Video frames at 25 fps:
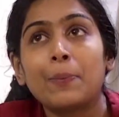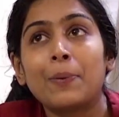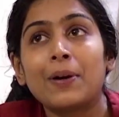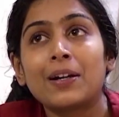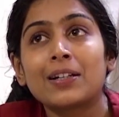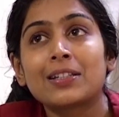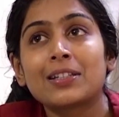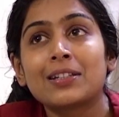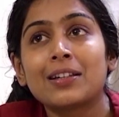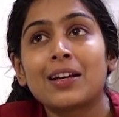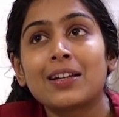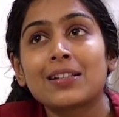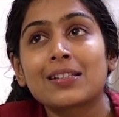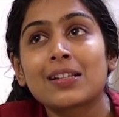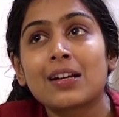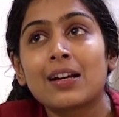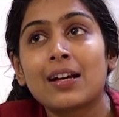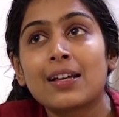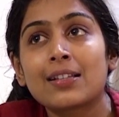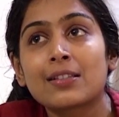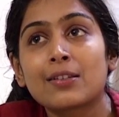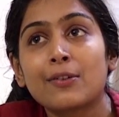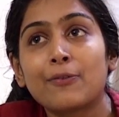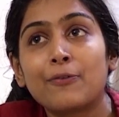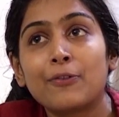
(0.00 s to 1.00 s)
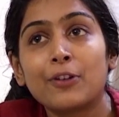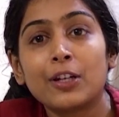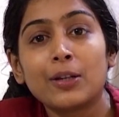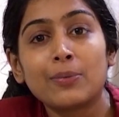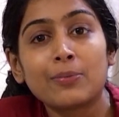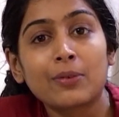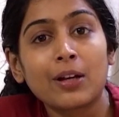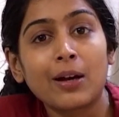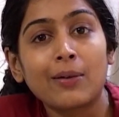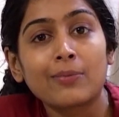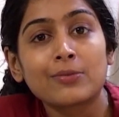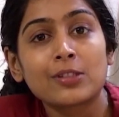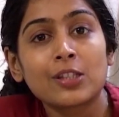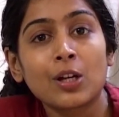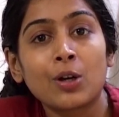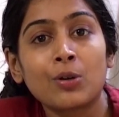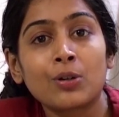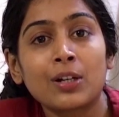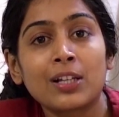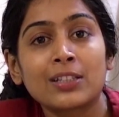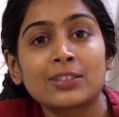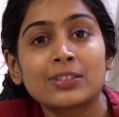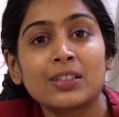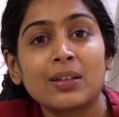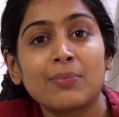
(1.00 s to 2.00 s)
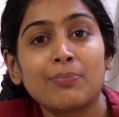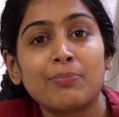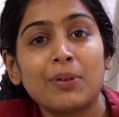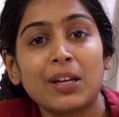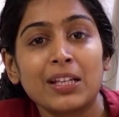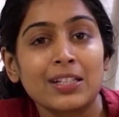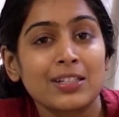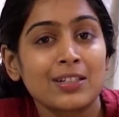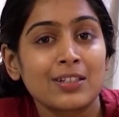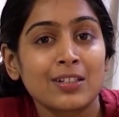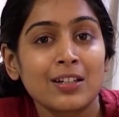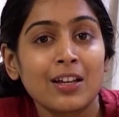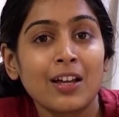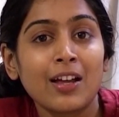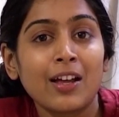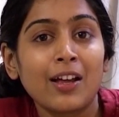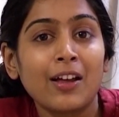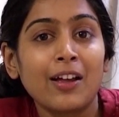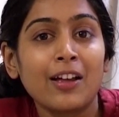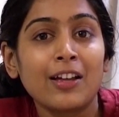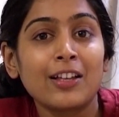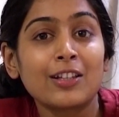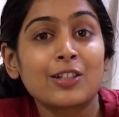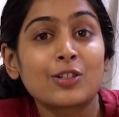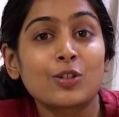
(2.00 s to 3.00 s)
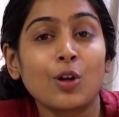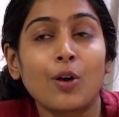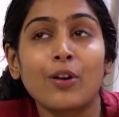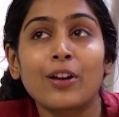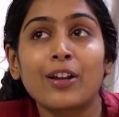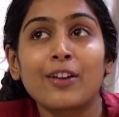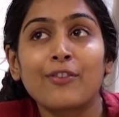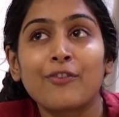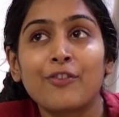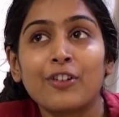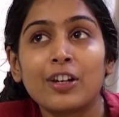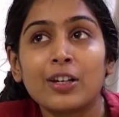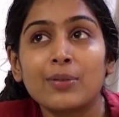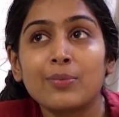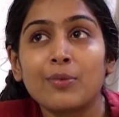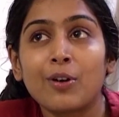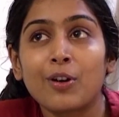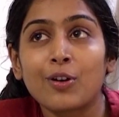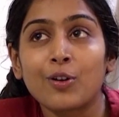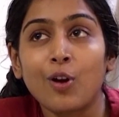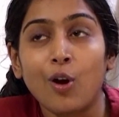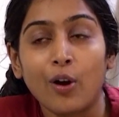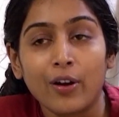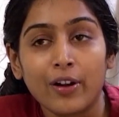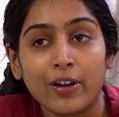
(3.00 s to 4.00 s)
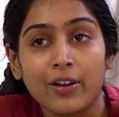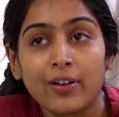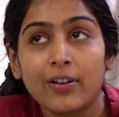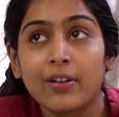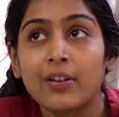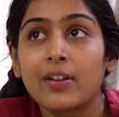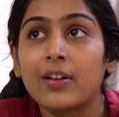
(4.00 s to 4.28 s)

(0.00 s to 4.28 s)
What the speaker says: Parshiraja as a film comes out as the best historic film or not.